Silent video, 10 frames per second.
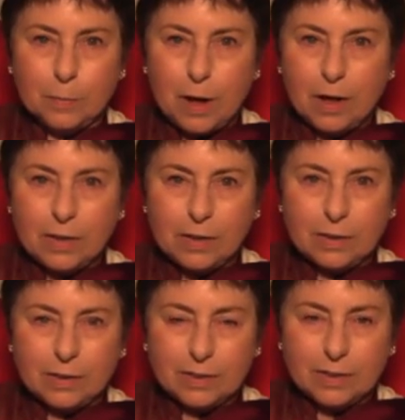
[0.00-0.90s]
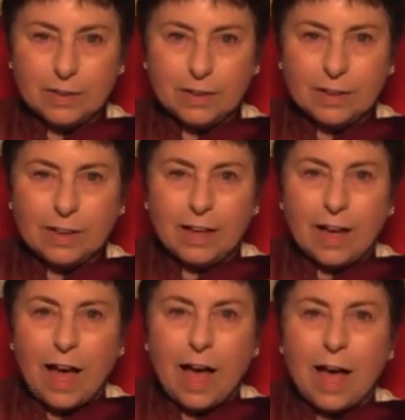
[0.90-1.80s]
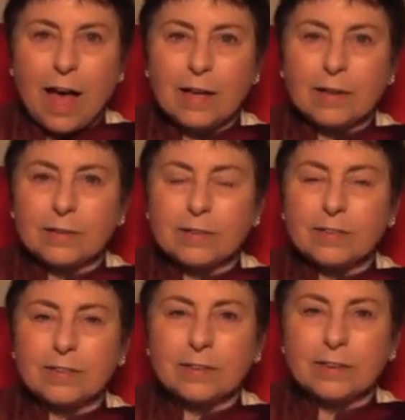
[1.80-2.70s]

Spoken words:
body and